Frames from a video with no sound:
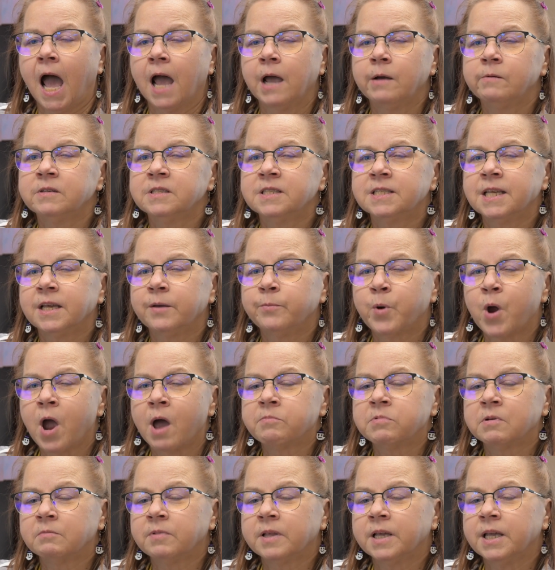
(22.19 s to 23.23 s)
I would say
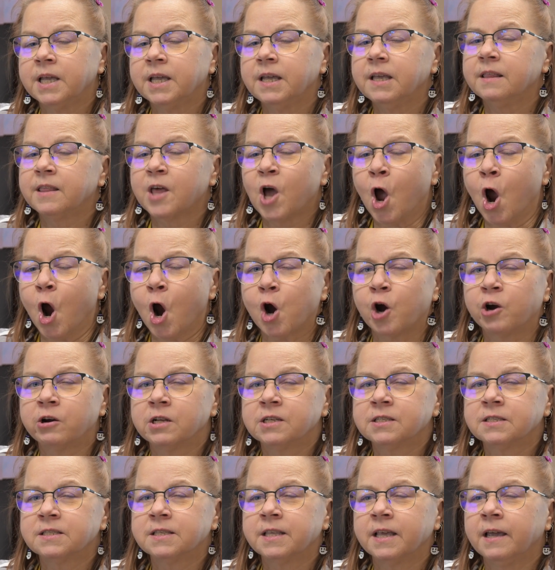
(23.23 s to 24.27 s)
probably the
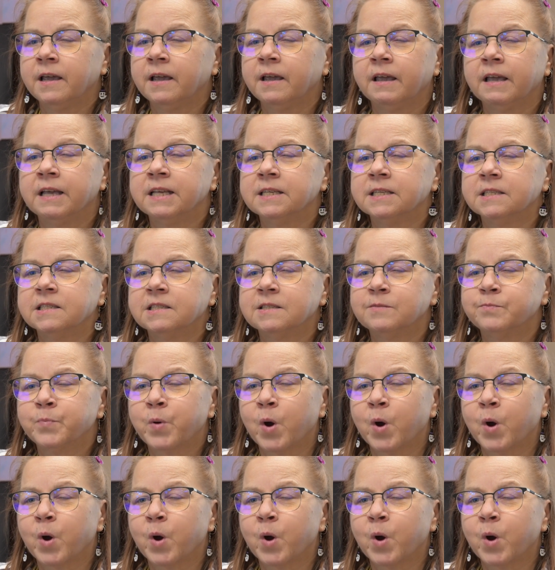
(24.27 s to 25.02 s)
hardest thing is